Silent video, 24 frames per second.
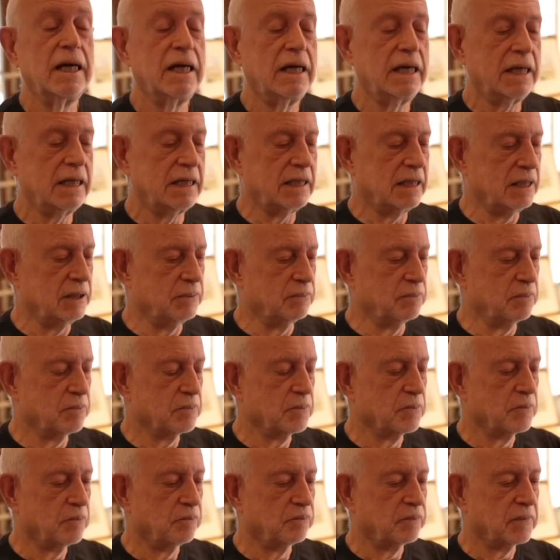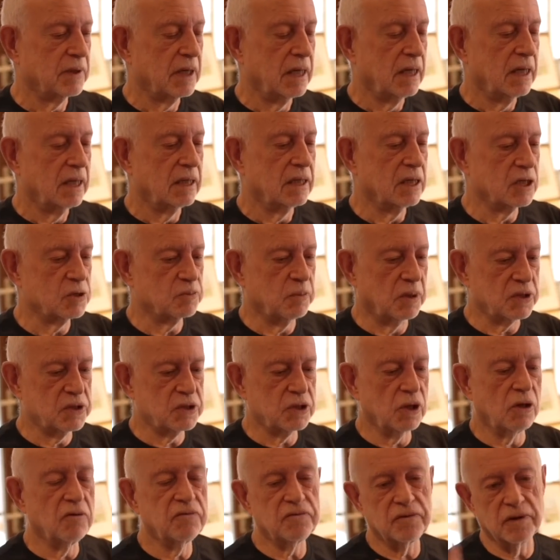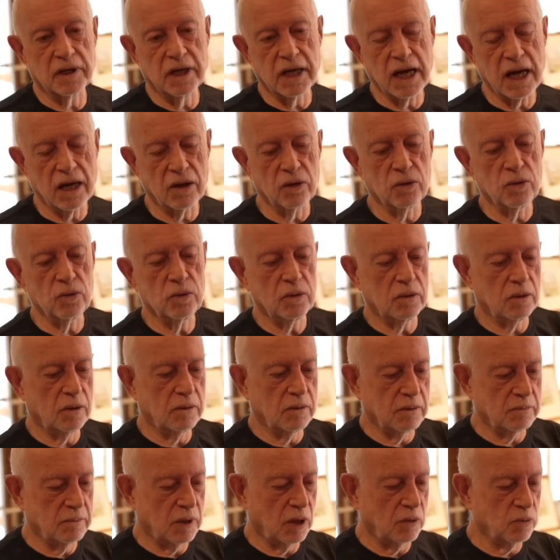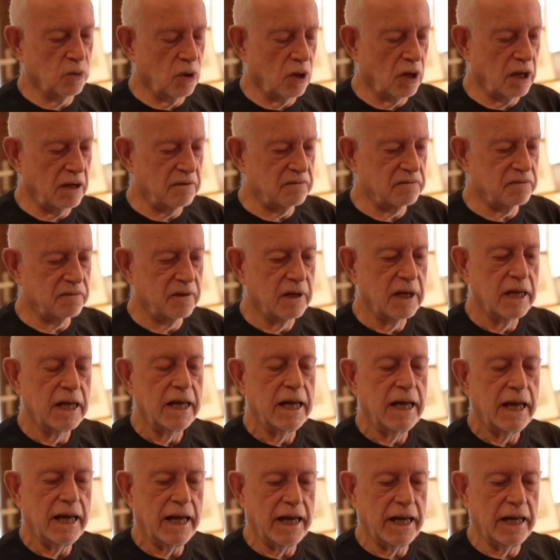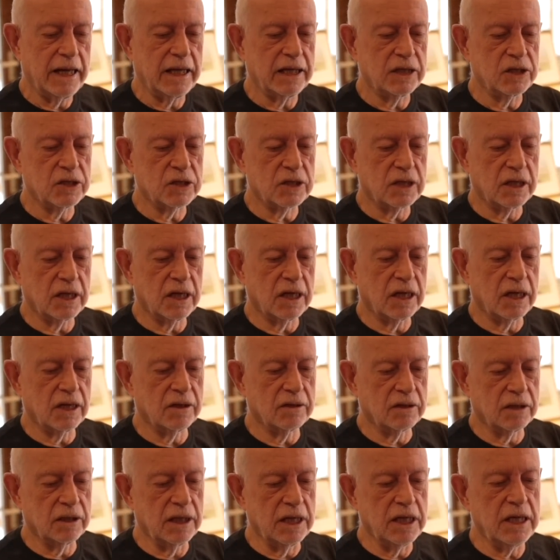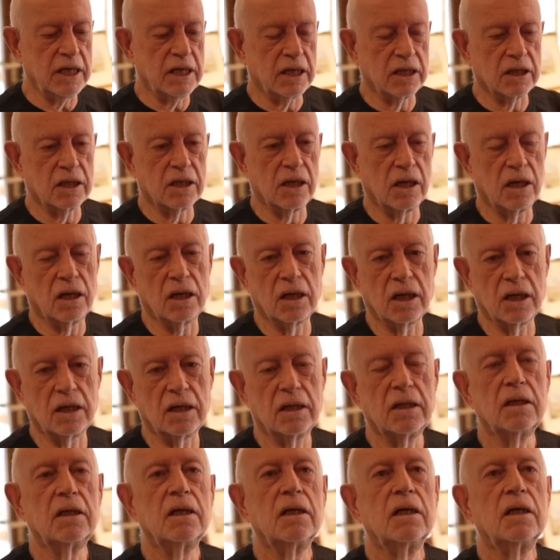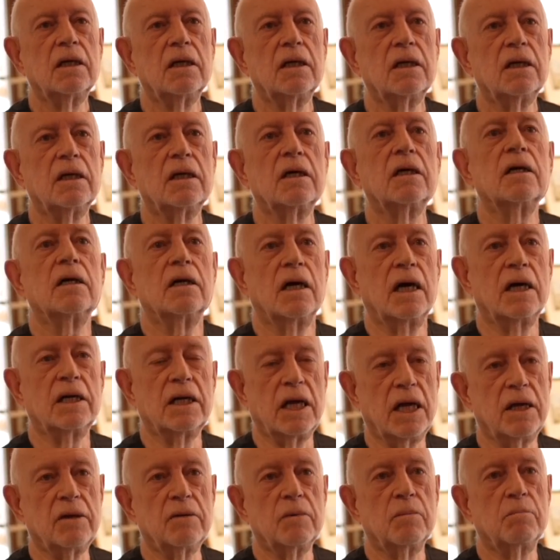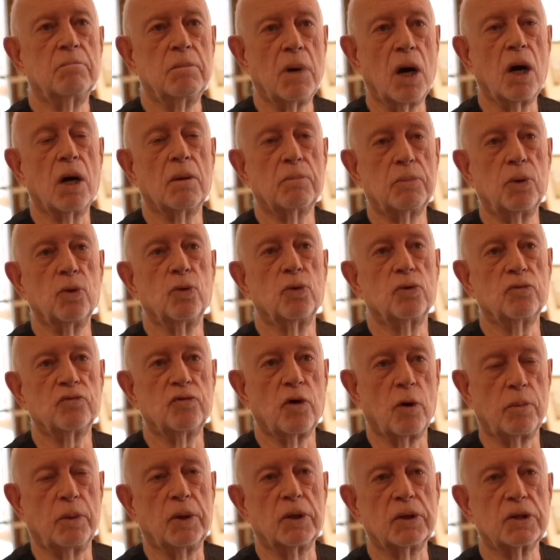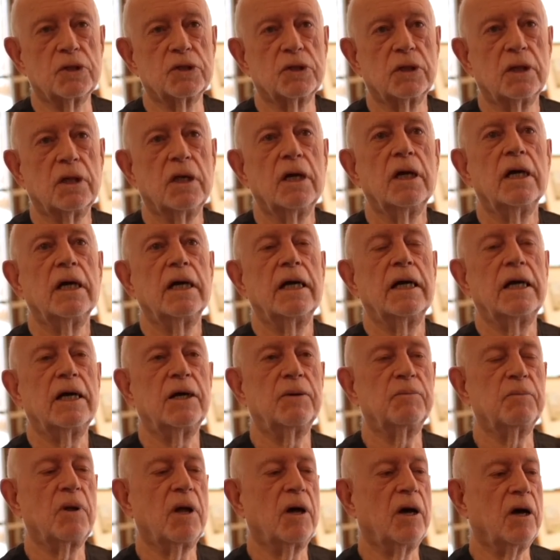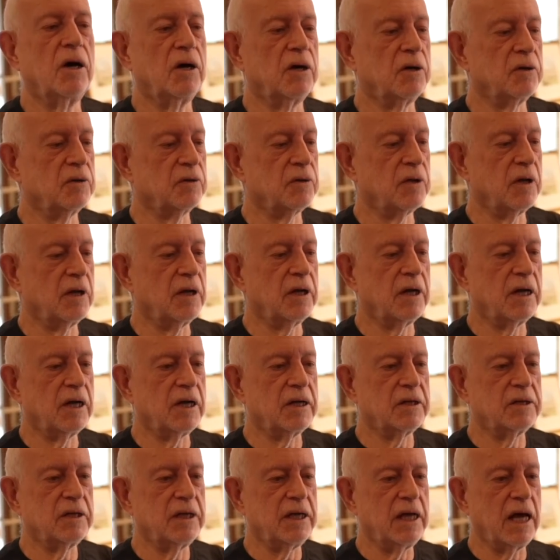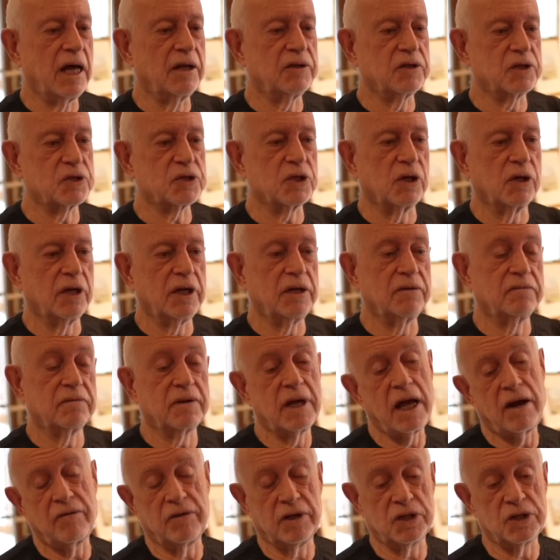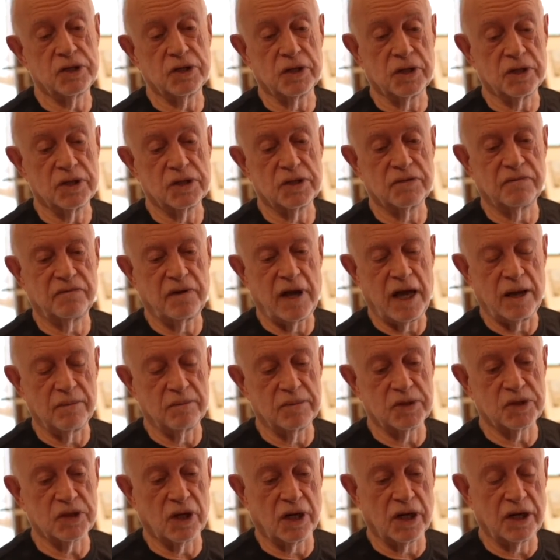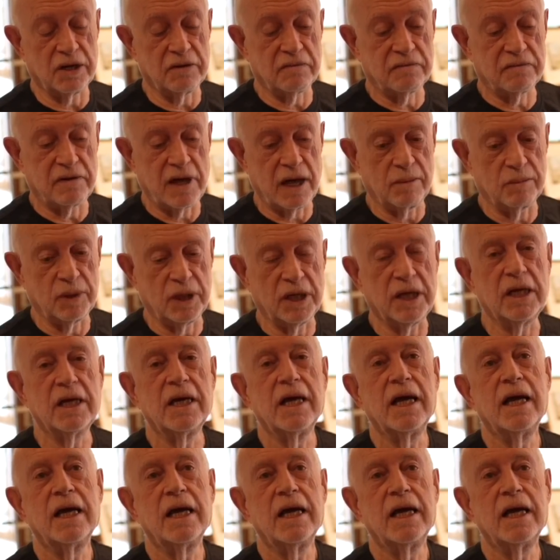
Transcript: There's myself and Carol, my wife, and Lee and Carla, and then Mark, Paul, Robert are the other side of Carrington's side of the family.